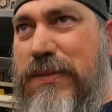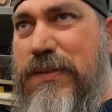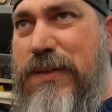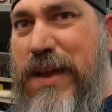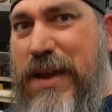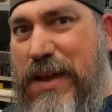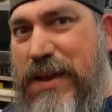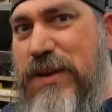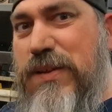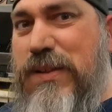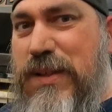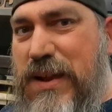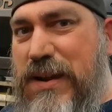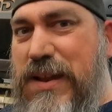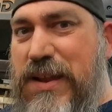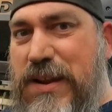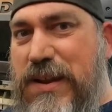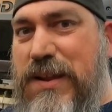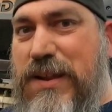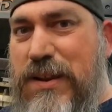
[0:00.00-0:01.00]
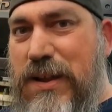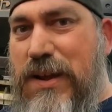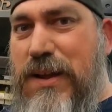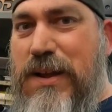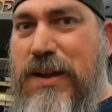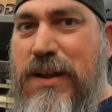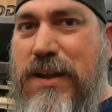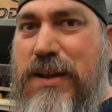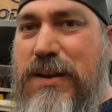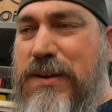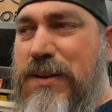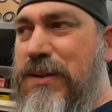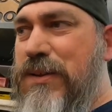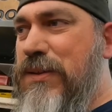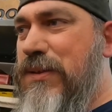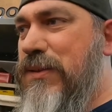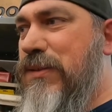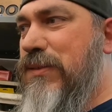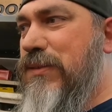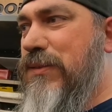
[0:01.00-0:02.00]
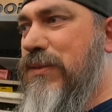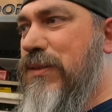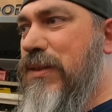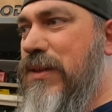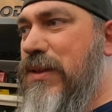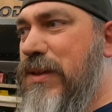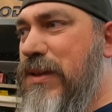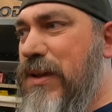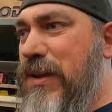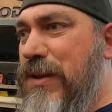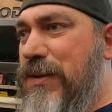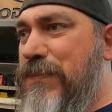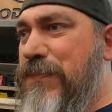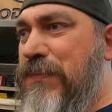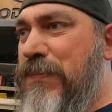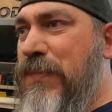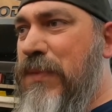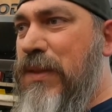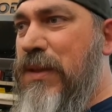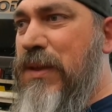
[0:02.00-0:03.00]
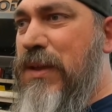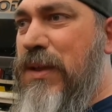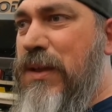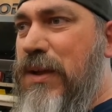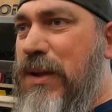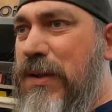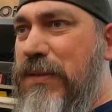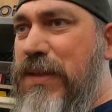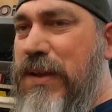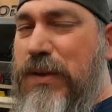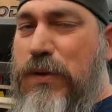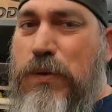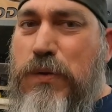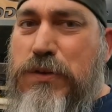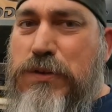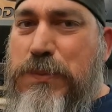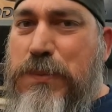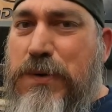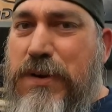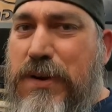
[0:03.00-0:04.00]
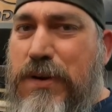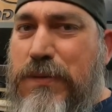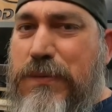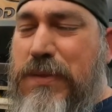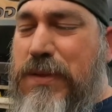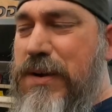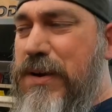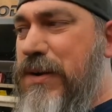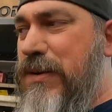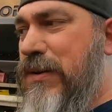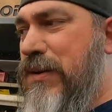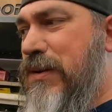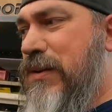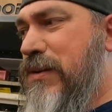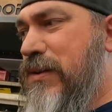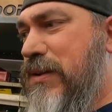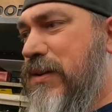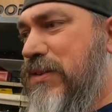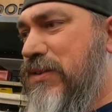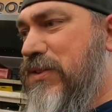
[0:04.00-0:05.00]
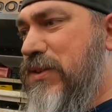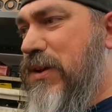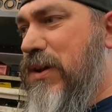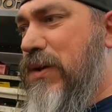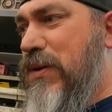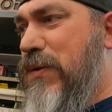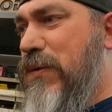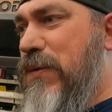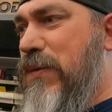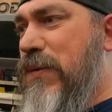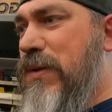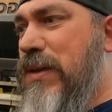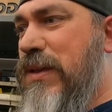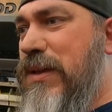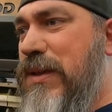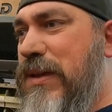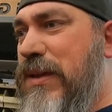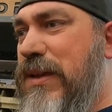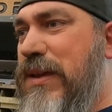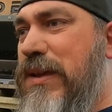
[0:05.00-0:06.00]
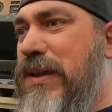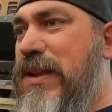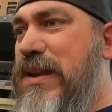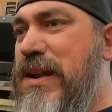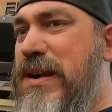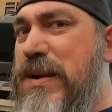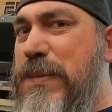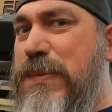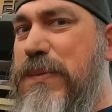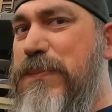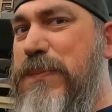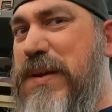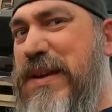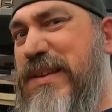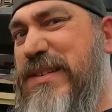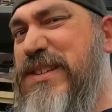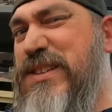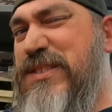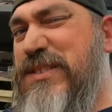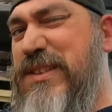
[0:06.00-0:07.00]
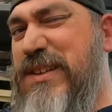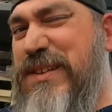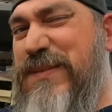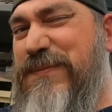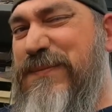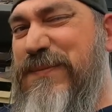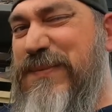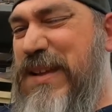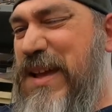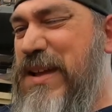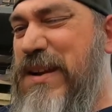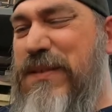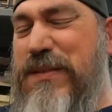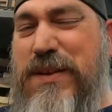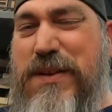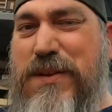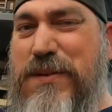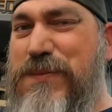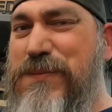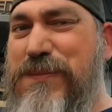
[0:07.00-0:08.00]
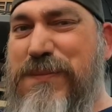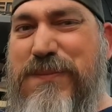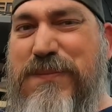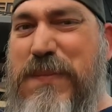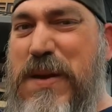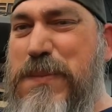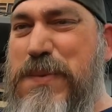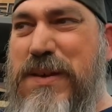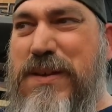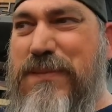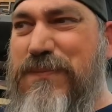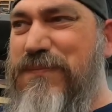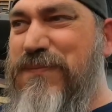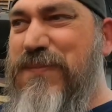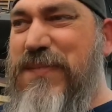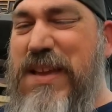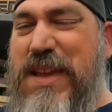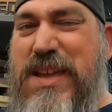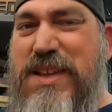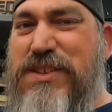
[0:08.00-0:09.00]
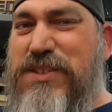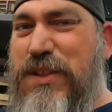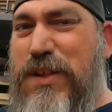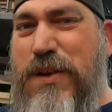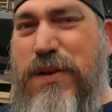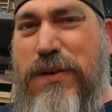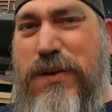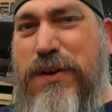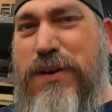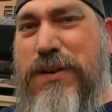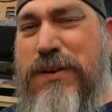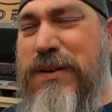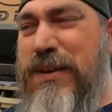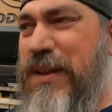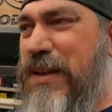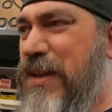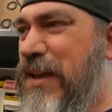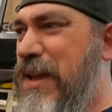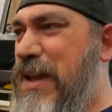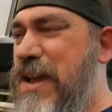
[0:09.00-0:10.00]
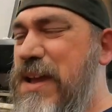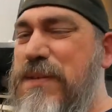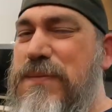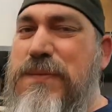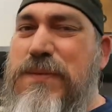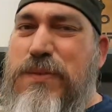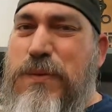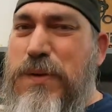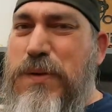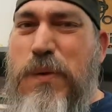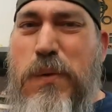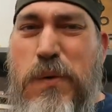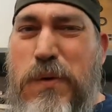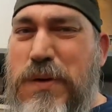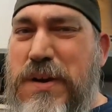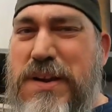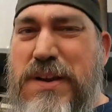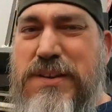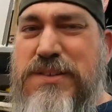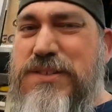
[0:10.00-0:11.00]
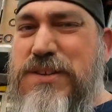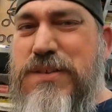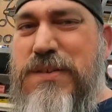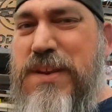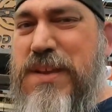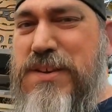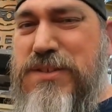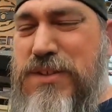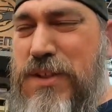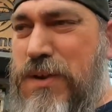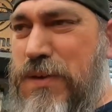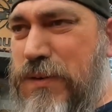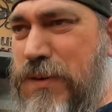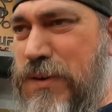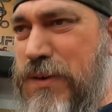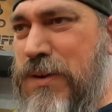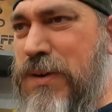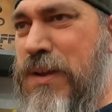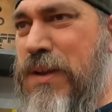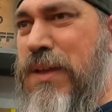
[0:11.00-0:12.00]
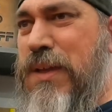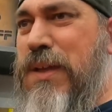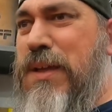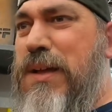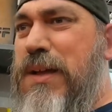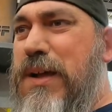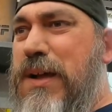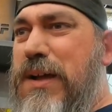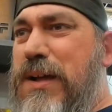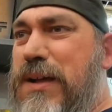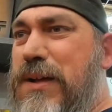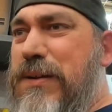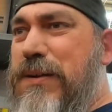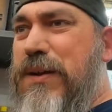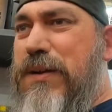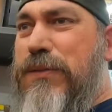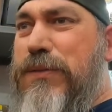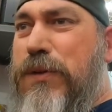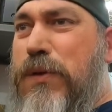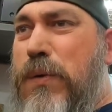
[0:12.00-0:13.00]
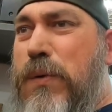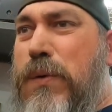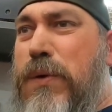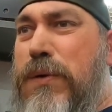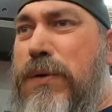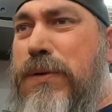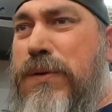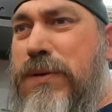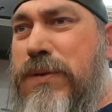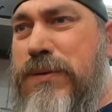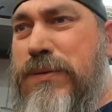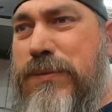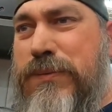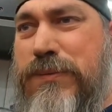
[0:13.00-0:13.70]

the angle I needed on the uh, on that coil spring over there. So it ended up being just a, I don't know, maybe a inch longer, half, three quarter inch to an inch longer uh, on the coil